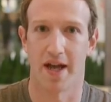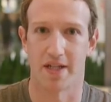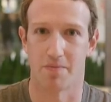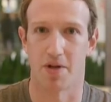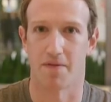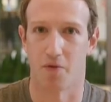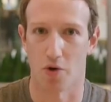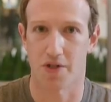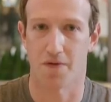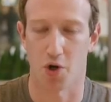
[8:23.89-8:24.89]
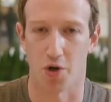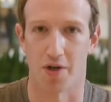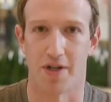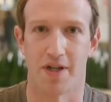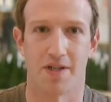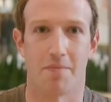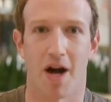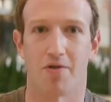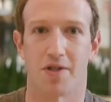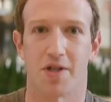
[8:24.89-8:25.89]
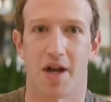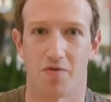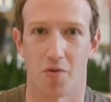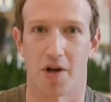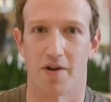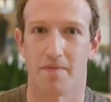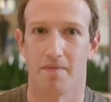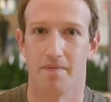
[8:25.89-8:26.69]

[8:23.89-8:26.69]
and to be a force for good in democracy everywhere.